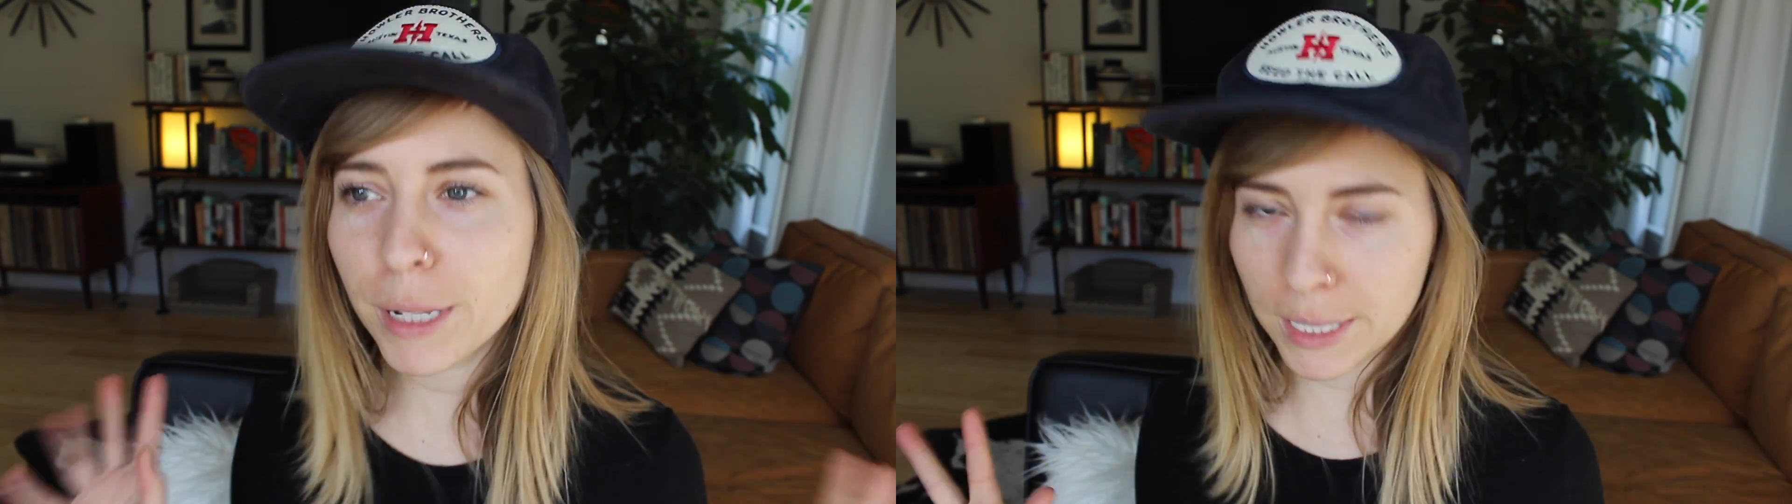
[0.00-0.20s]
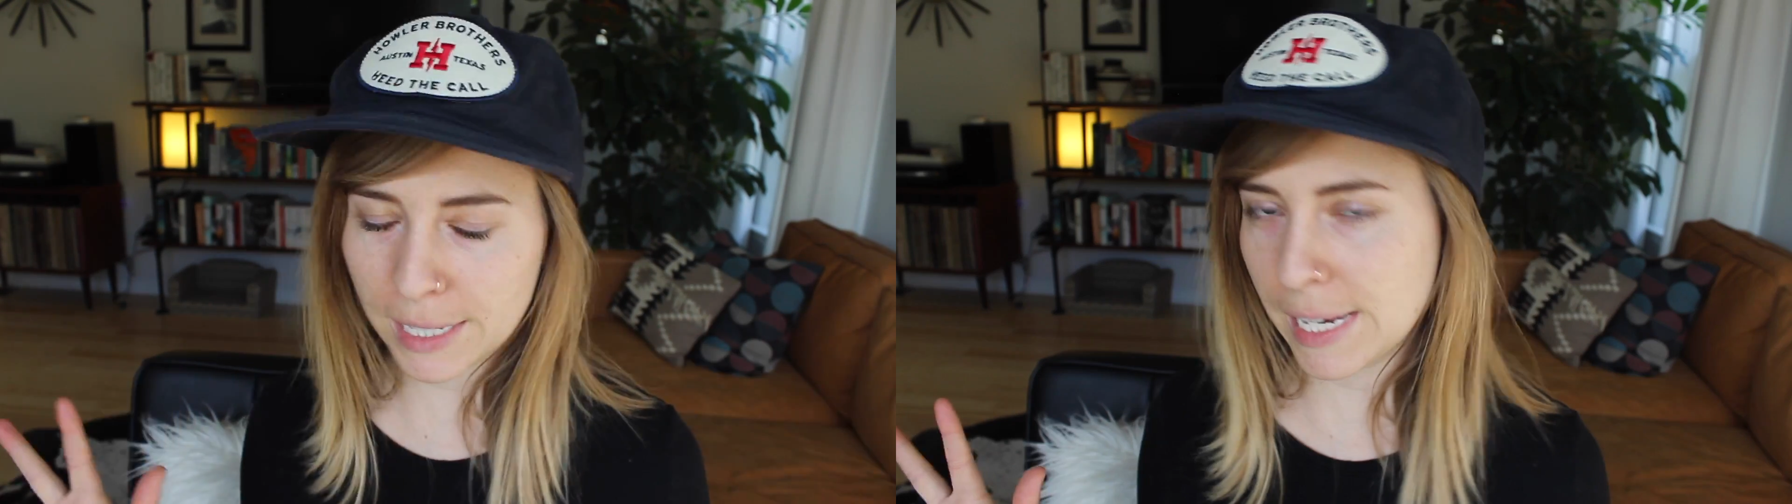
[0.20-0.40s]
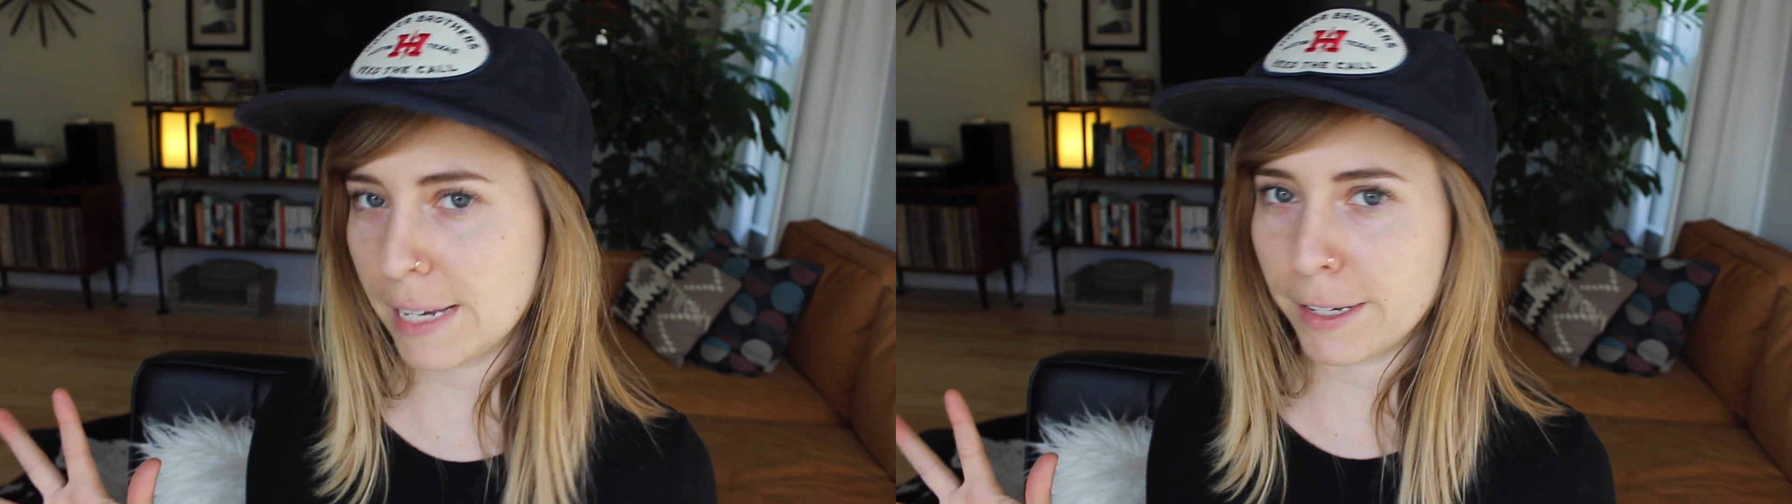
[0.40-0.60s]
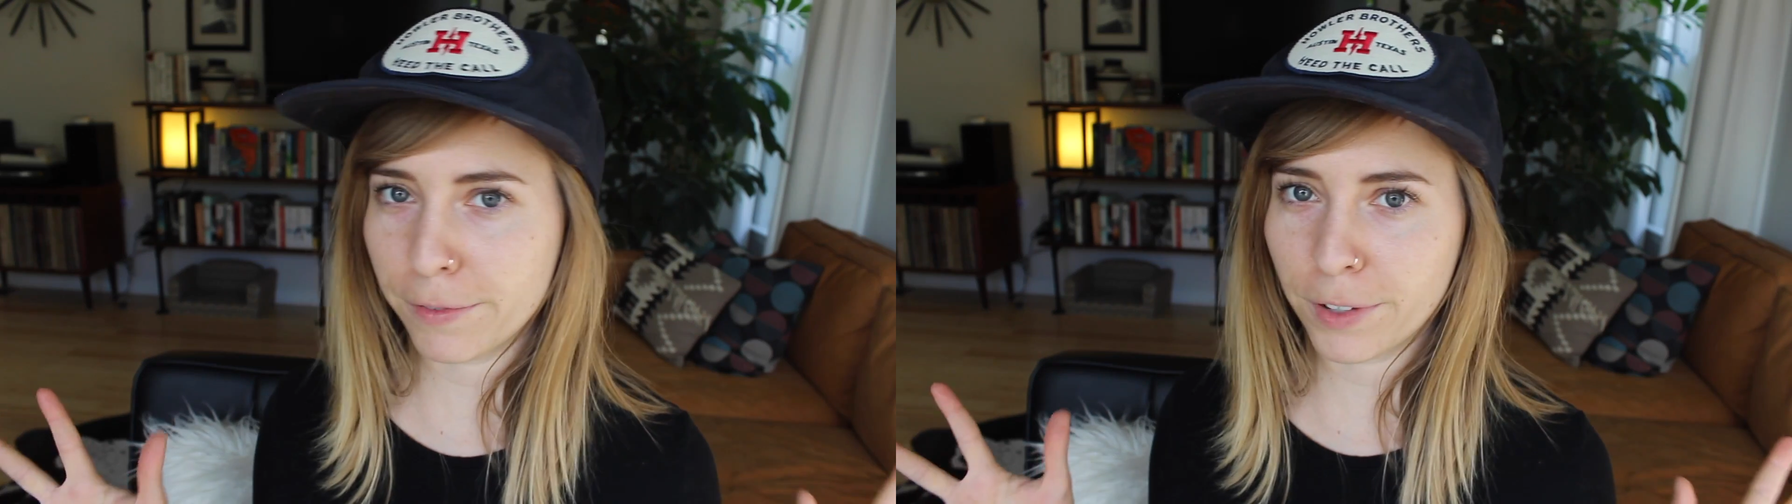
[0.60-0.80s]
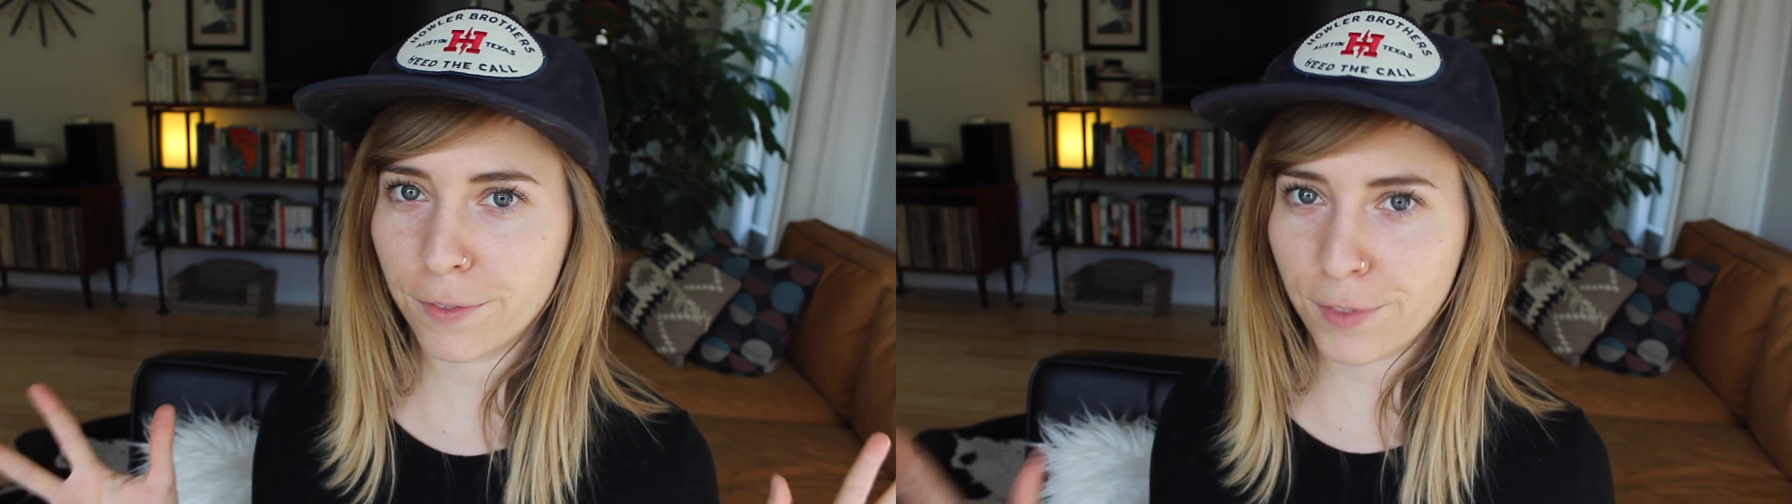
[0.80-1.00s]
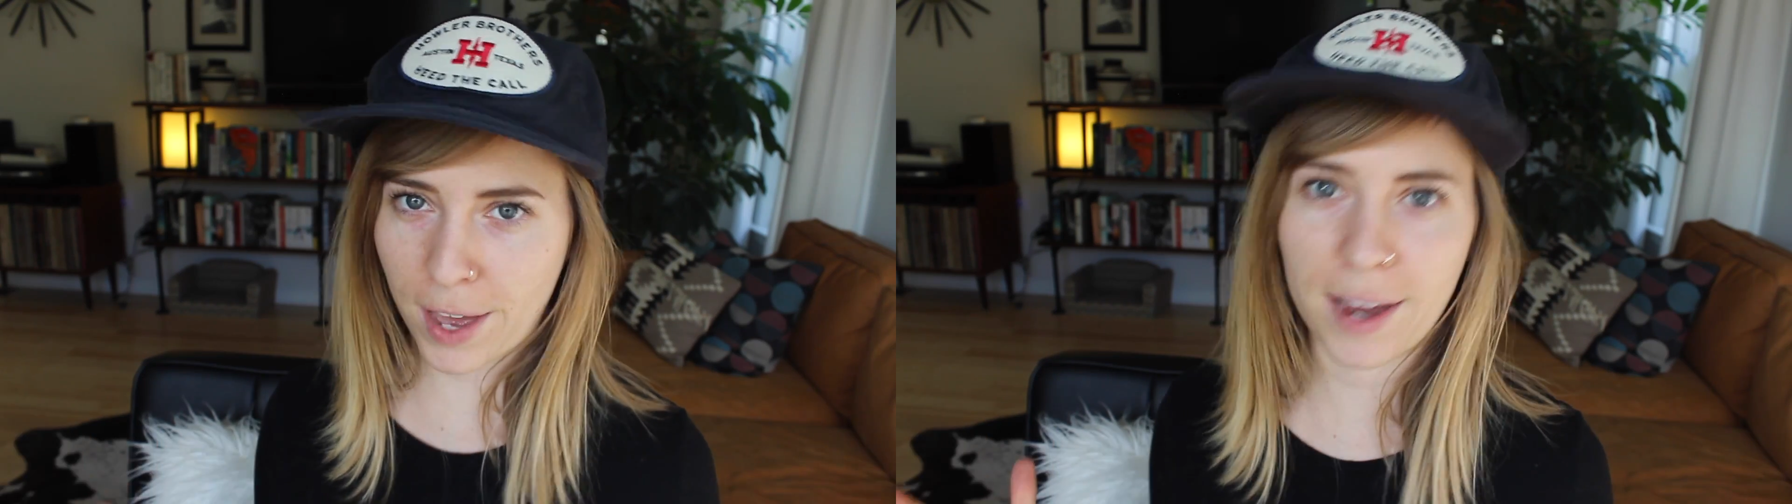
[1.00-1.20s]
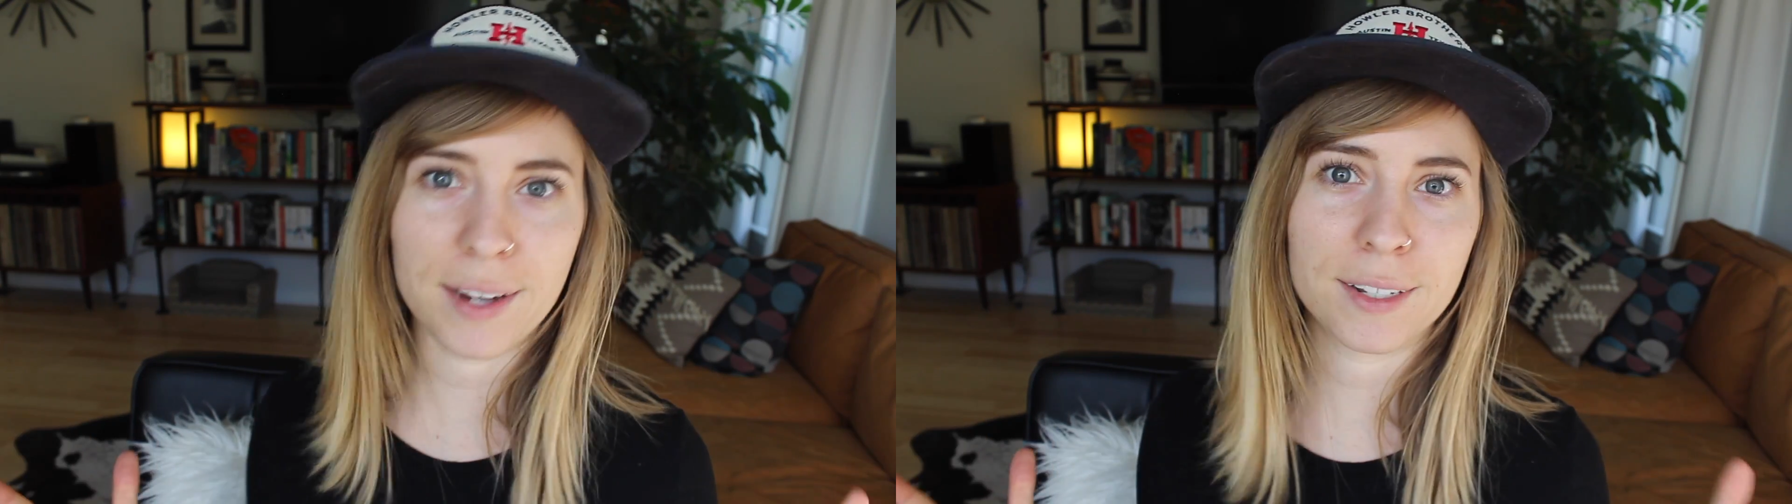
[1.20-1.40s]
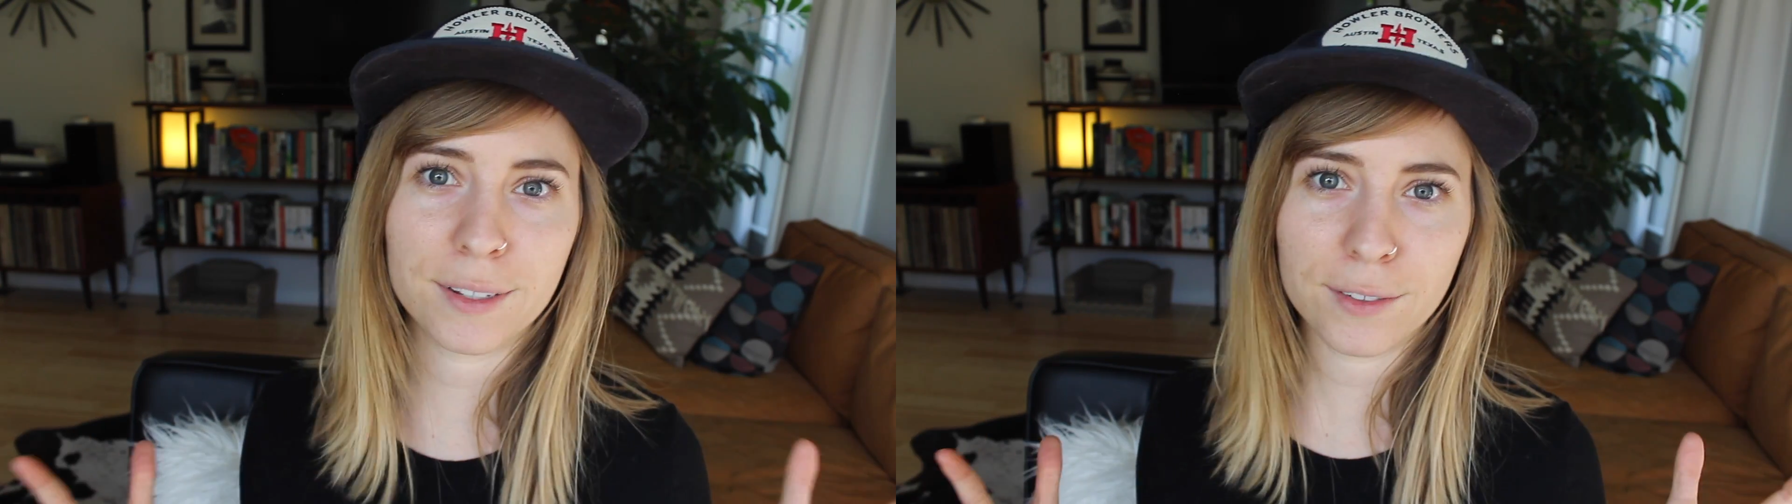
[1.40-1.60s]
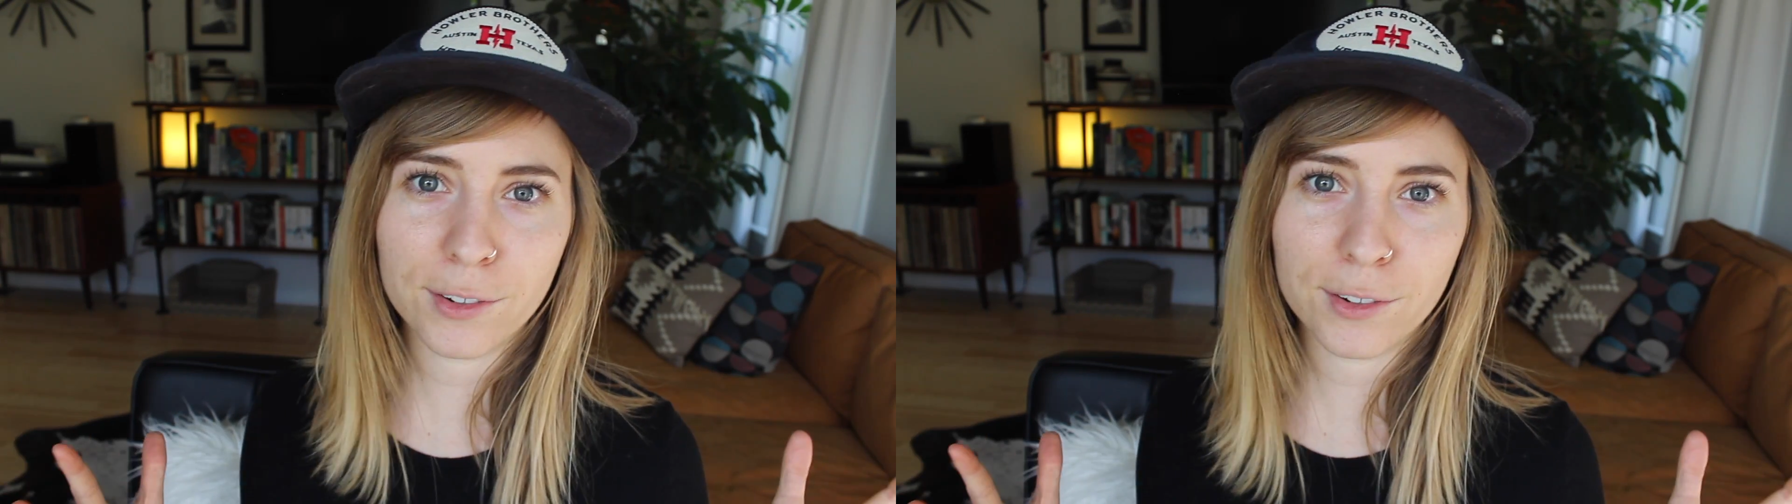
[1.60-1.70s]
believe that